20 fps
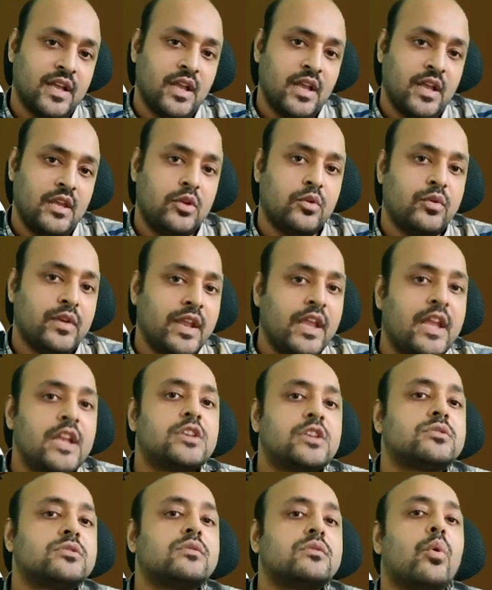you need
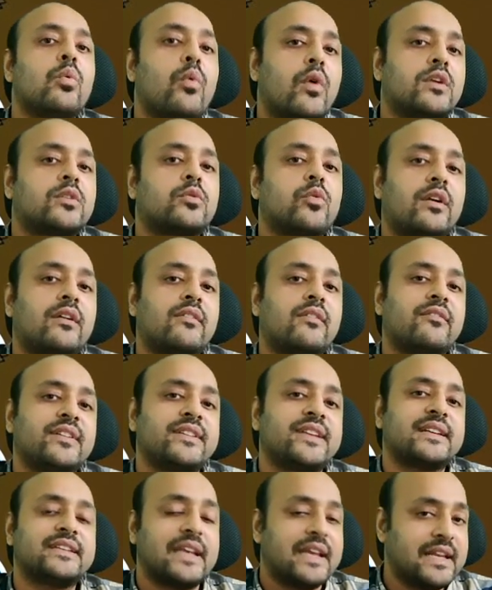to know what quantum
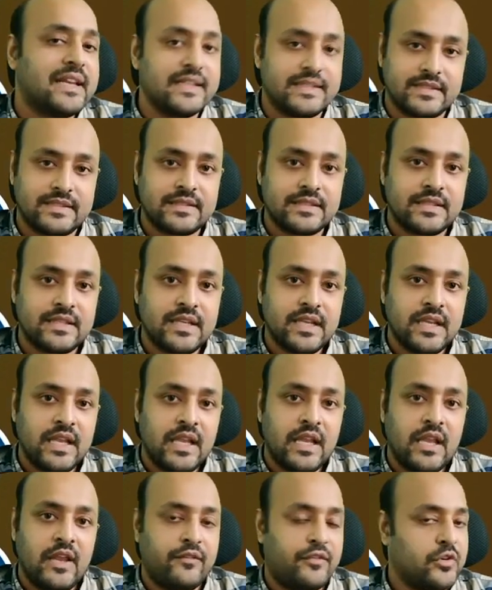physics is.
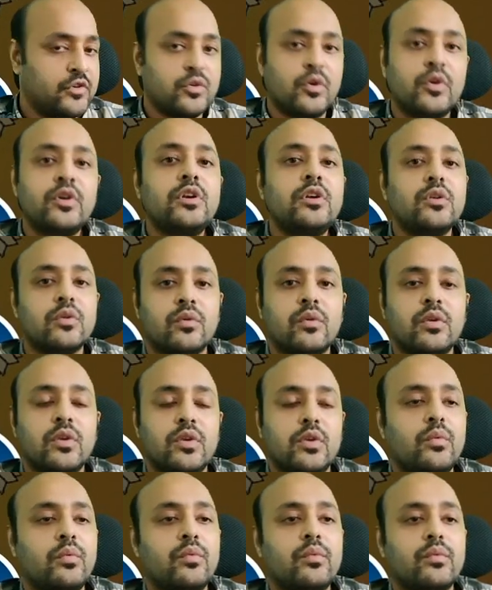If you don't
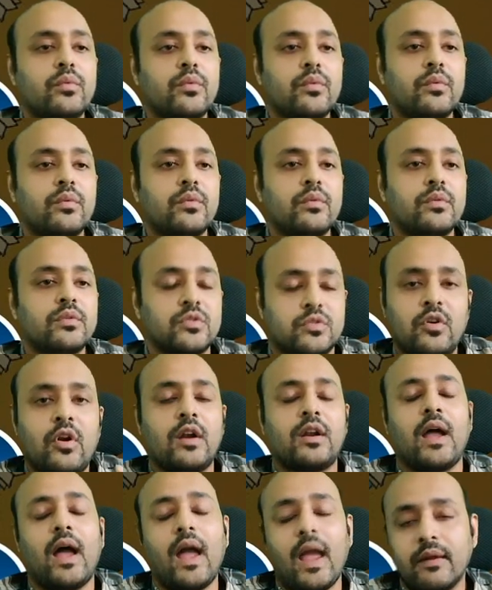know,
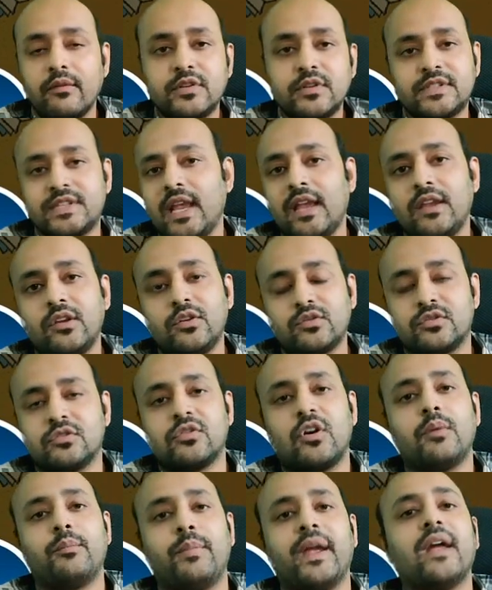I would say you should
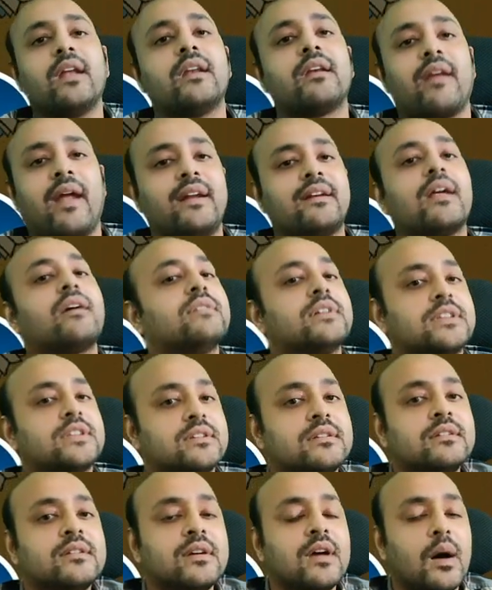not begin writing
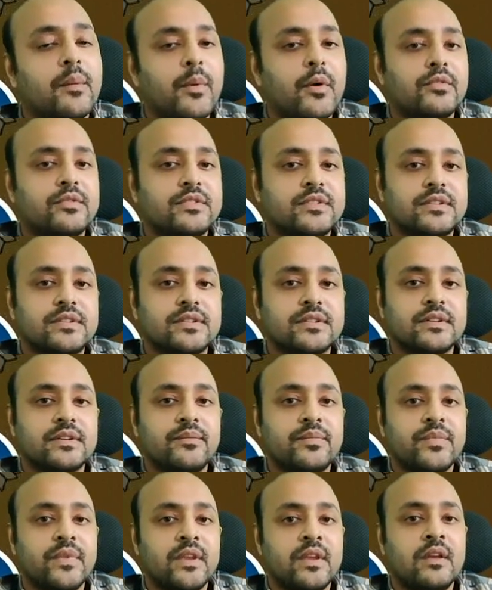about it.
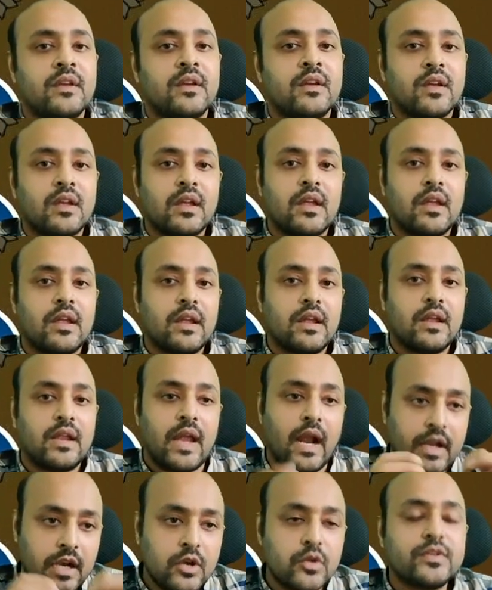
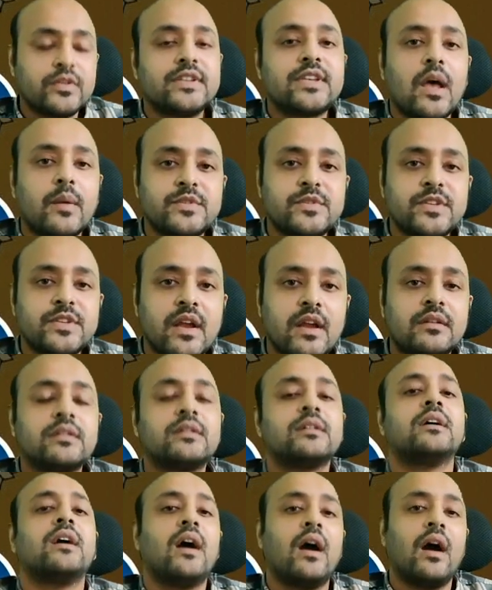Get into the subject,
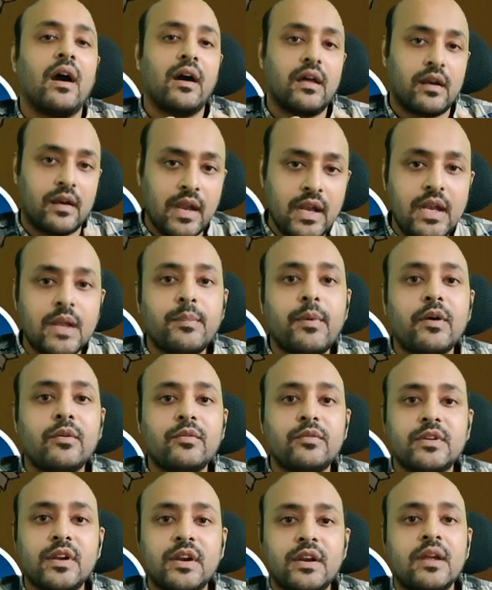read
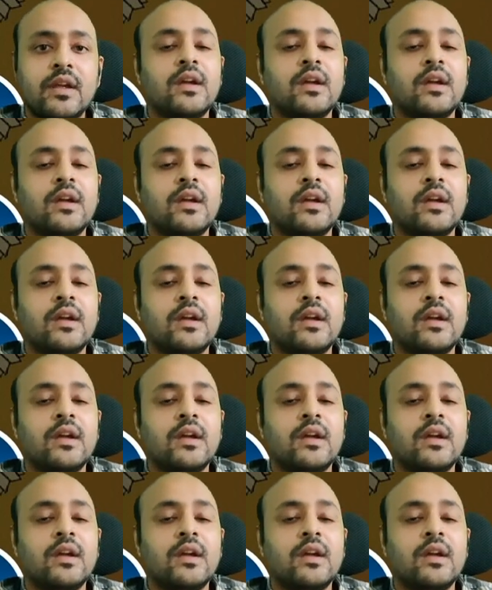about it,